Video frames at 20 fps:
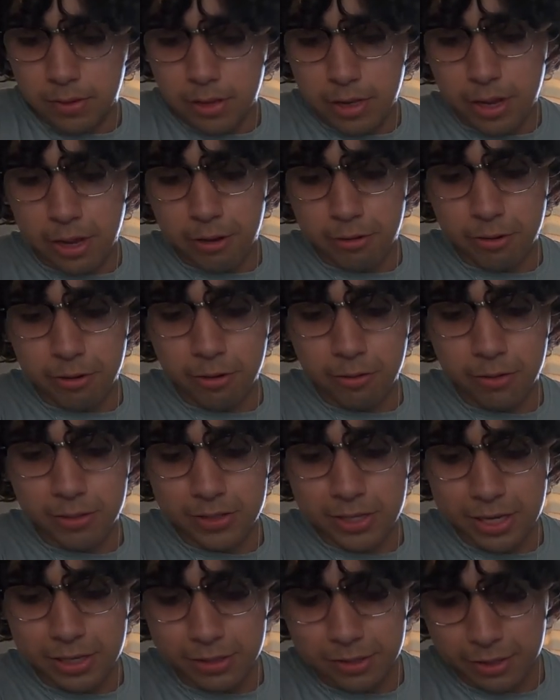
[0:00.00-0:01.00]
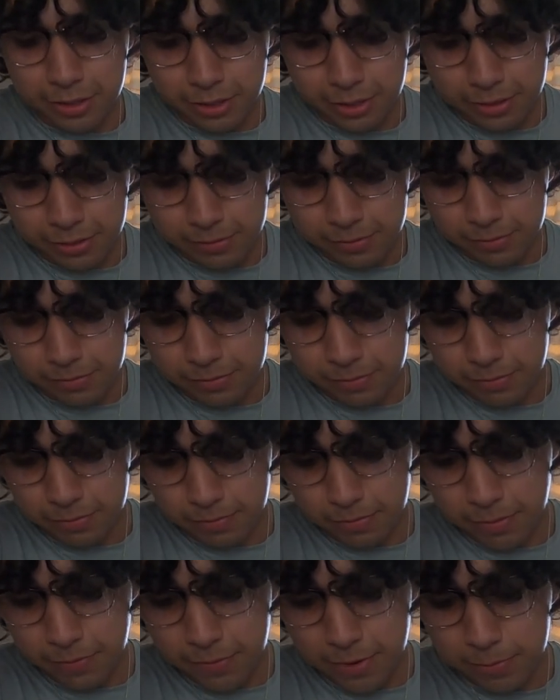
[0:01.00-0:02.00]
Now I don't know exactly
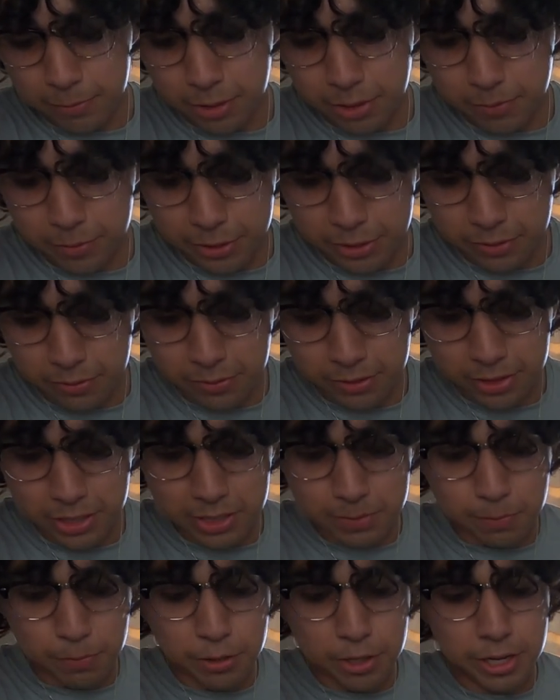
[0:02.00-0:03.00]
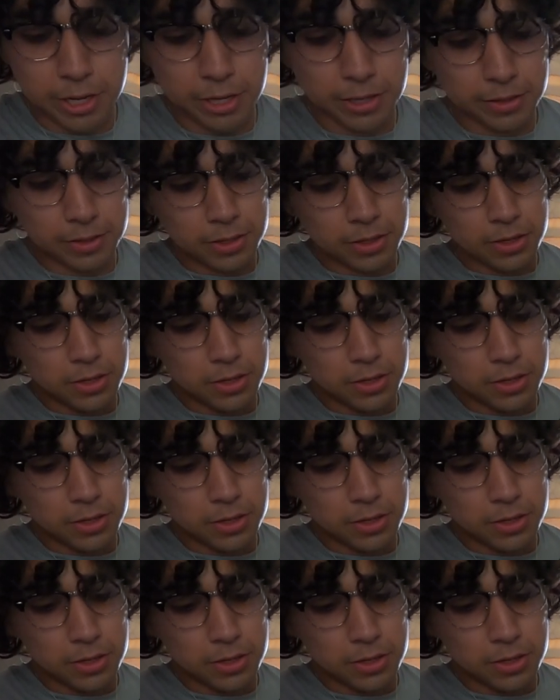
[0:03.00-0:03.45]
if I'm going to be doing this, but